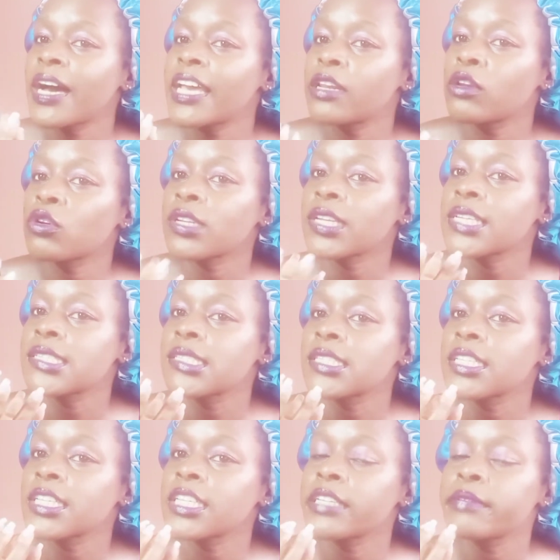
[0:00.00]
my
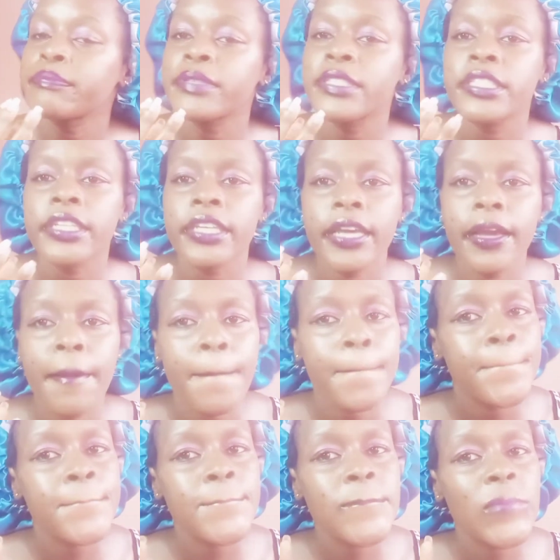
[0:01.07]
long-lasting lipstick.
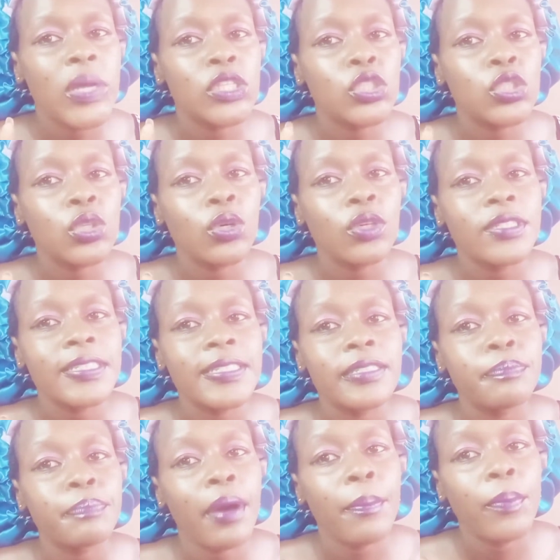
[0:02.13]
Soaked,
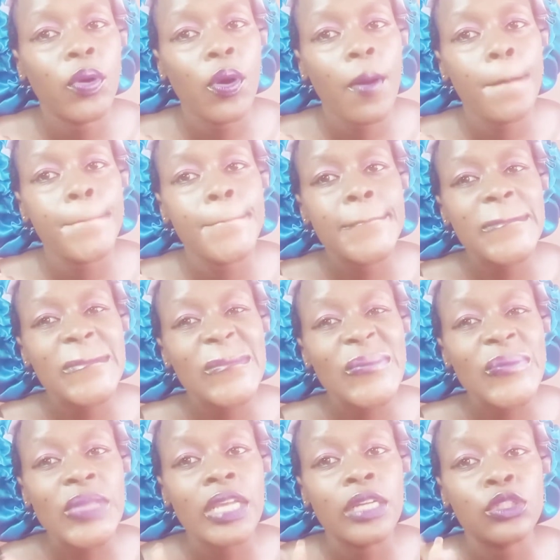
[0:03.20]
it's purple
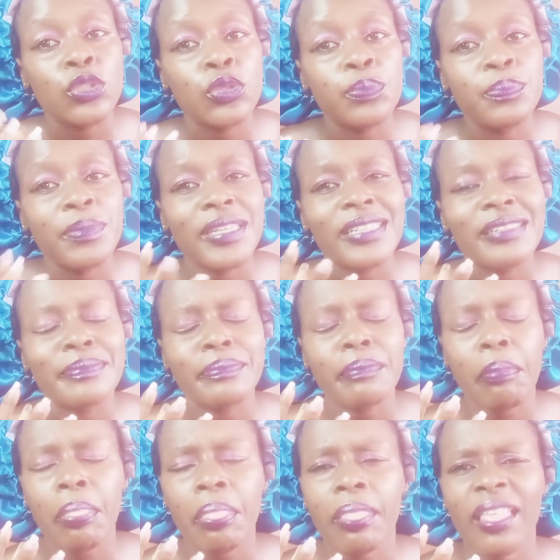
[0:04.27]
to make
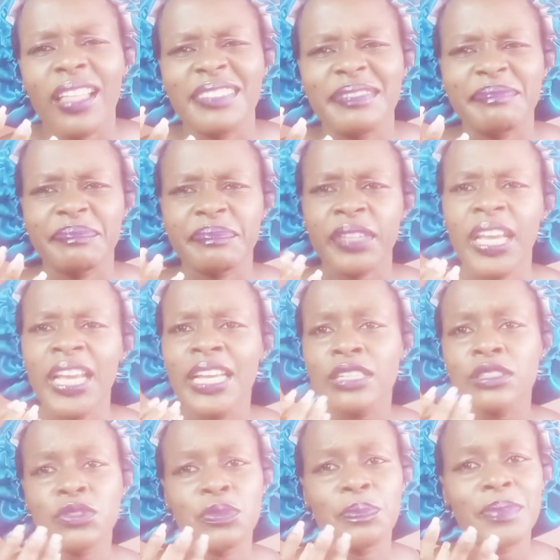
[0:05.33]

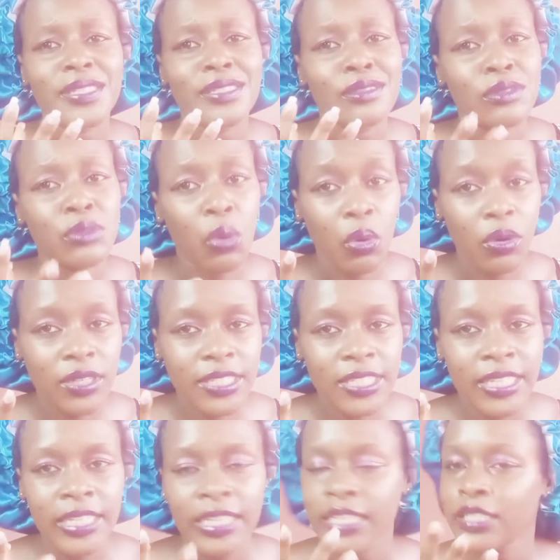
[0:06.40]
to be
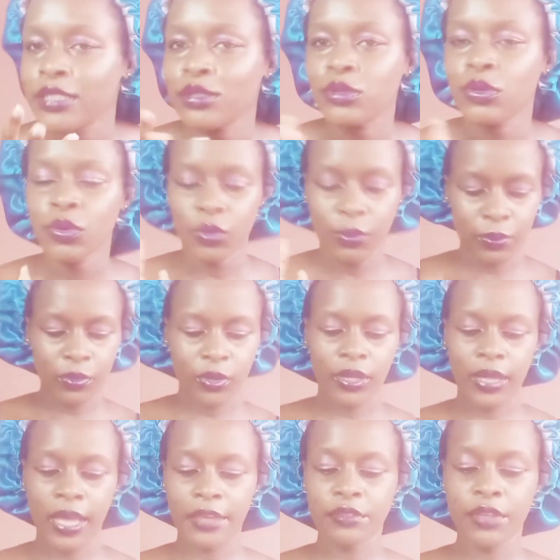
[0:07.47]
soaked. So
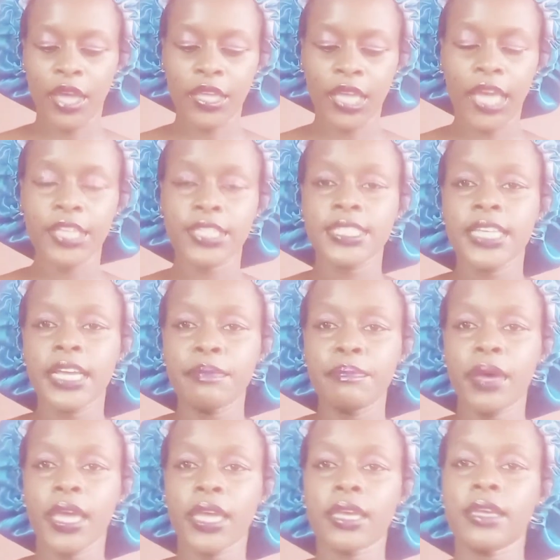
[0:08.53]
I start
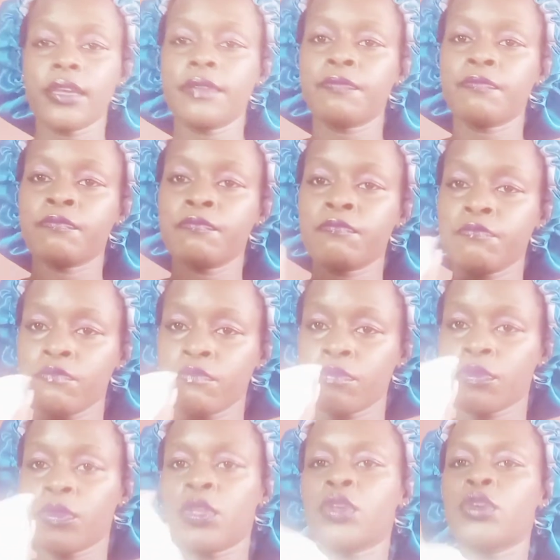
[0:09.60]
by
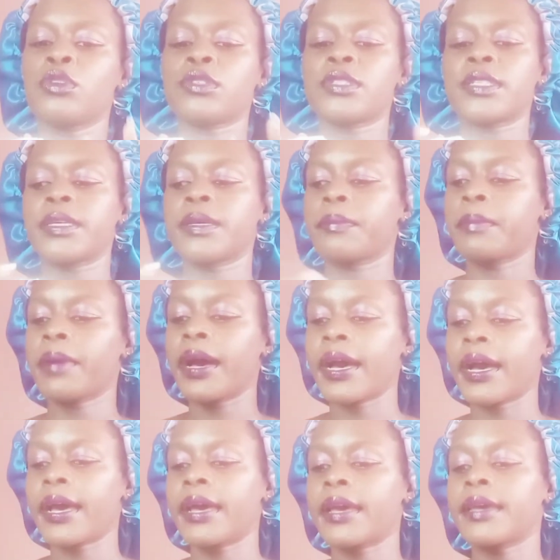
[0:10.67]
using
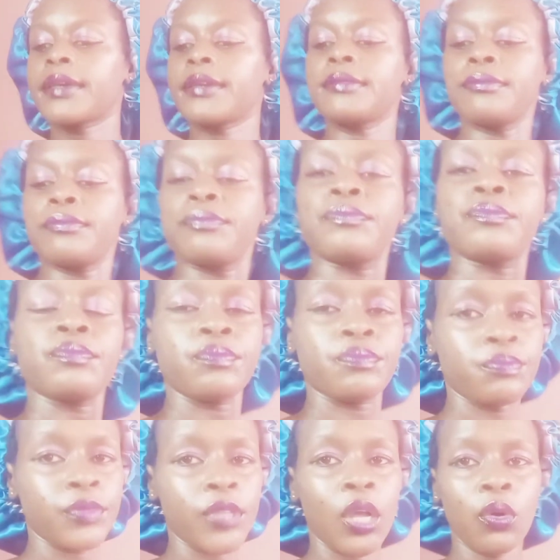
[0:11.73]
my
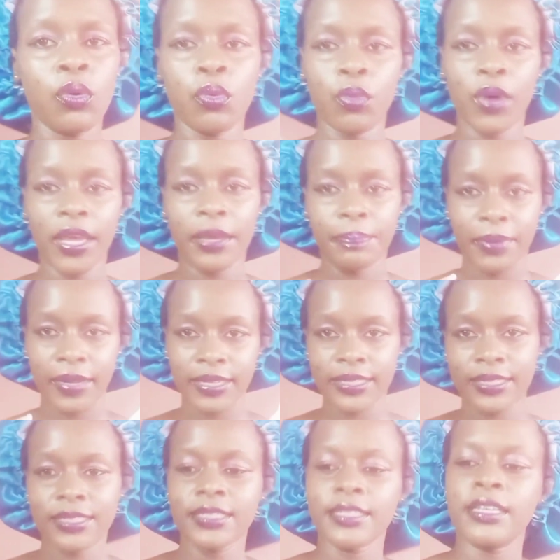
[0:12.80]

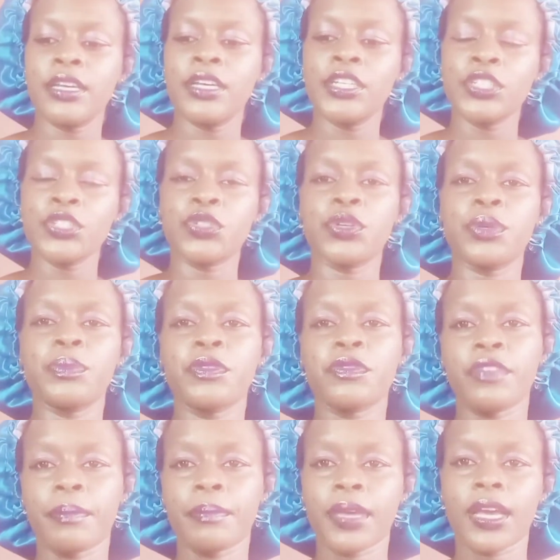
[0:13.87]
wipers to remove the